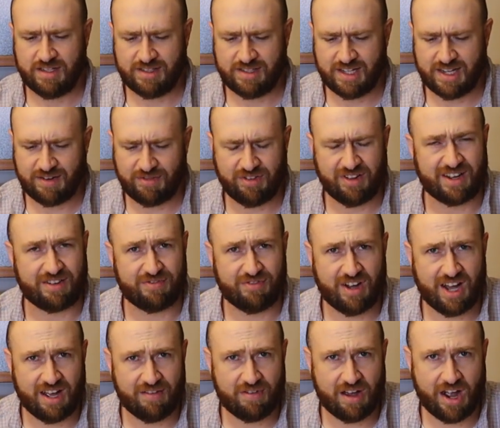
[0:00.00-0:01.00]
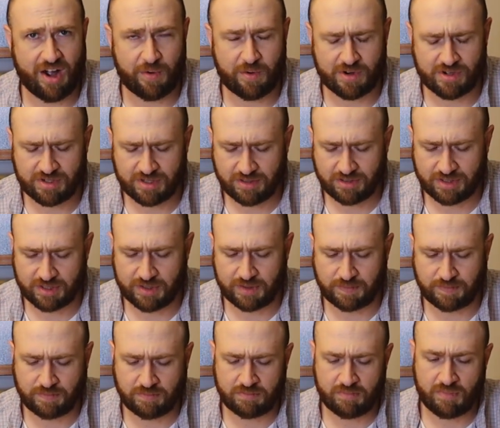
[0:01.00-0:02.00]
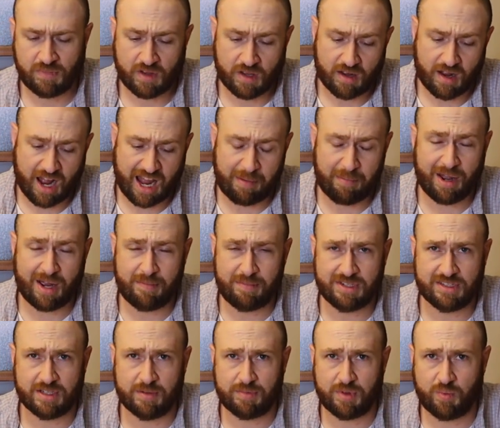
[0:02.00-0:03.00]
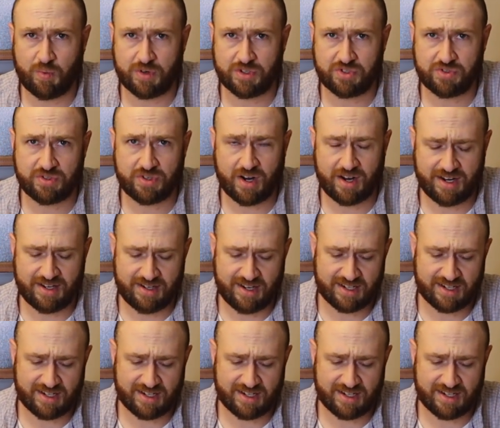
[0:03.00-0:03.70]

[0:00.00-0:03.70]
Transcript: did it for like 5 hours, so that might be something worth trying